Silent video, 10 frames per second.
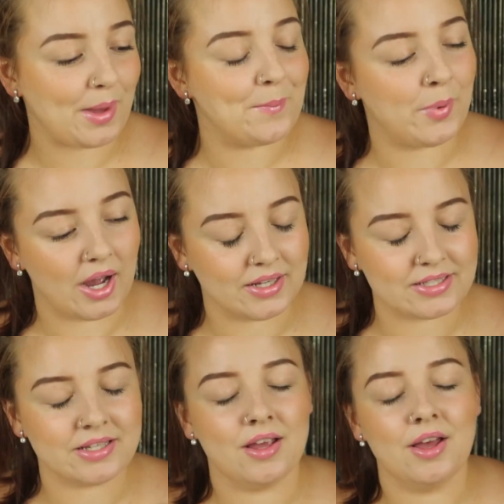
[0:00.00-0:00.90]

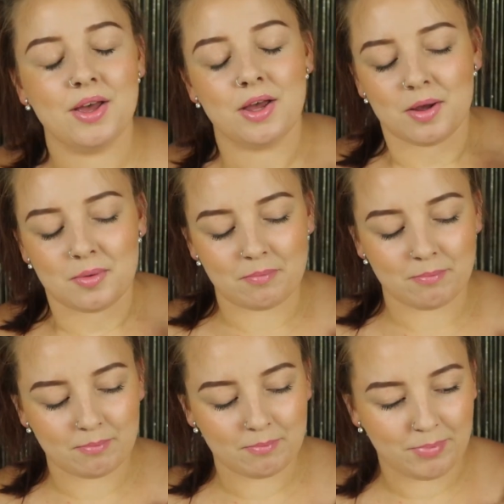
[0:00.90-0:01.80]
but
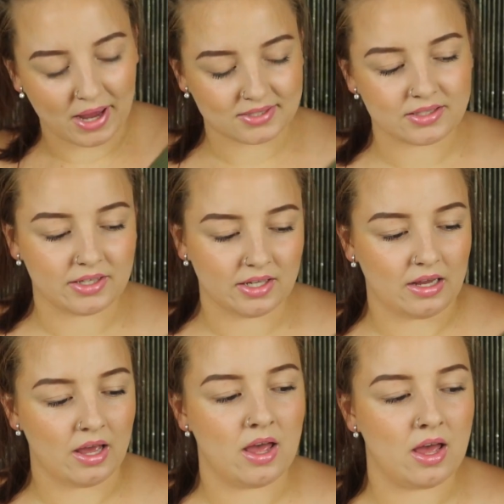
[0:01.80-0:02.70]
basically,